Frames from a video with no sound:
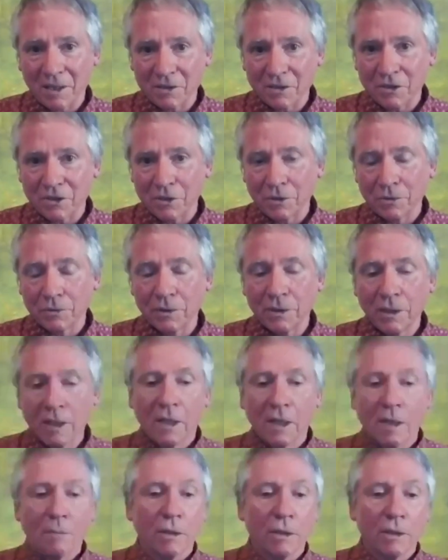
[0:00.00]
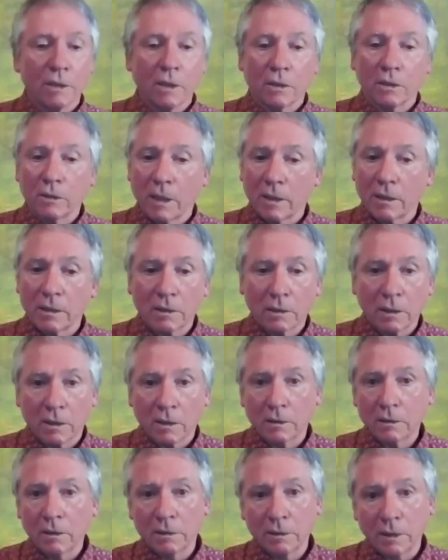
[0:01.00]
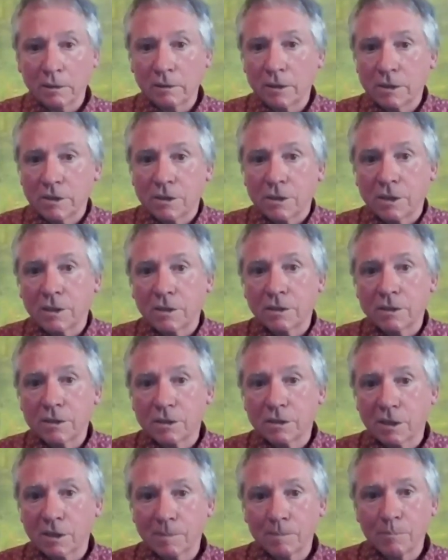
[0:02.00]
children, but let these things